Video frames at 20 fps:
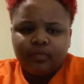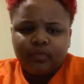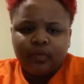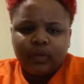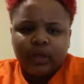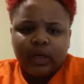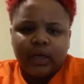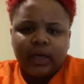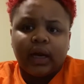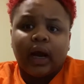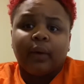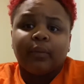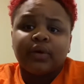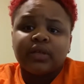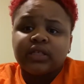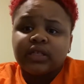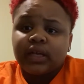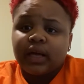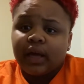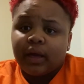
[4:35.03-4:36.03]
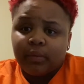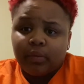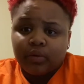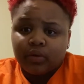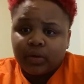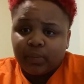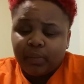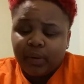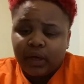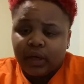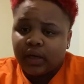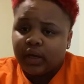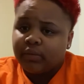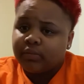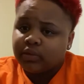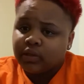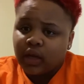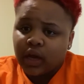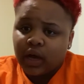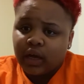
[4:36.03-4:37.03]
And I wasn't able to pick
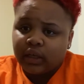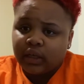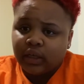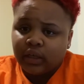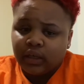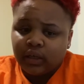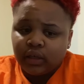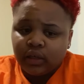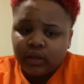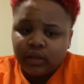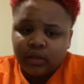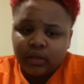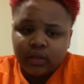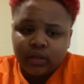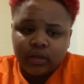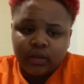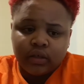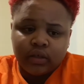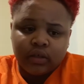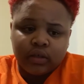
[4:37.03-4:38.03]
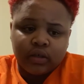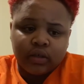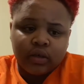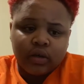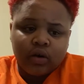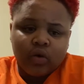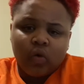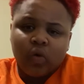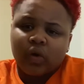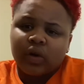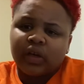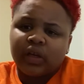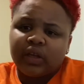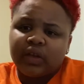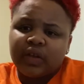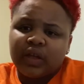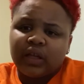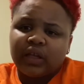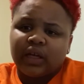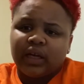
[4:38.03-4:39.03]
up Lonnie or
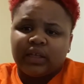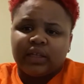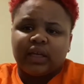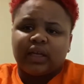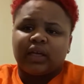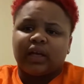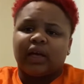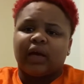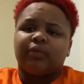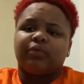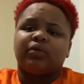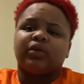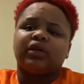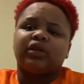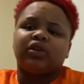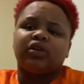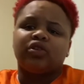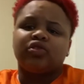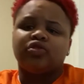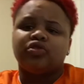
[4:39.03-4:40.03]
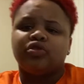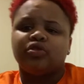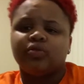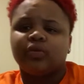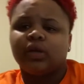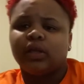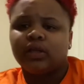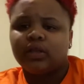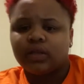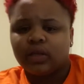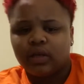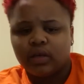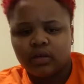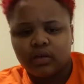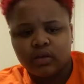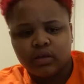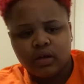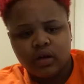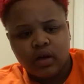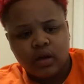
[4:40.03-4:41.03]
anything like that. Like, I really couldn't do anything.
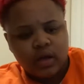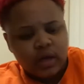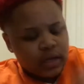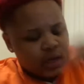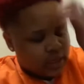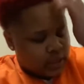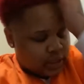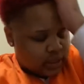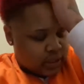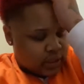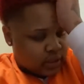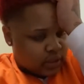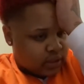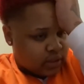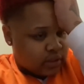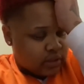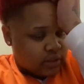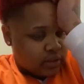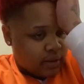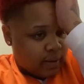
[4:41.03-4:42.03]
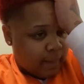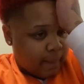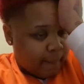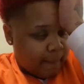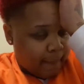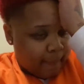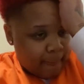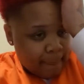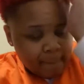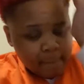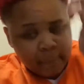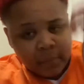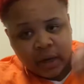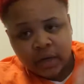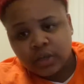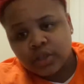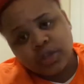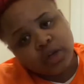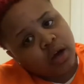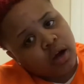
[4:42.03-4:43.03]
And my
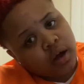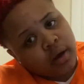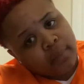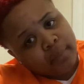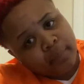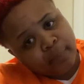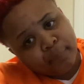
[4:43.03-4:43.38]
job,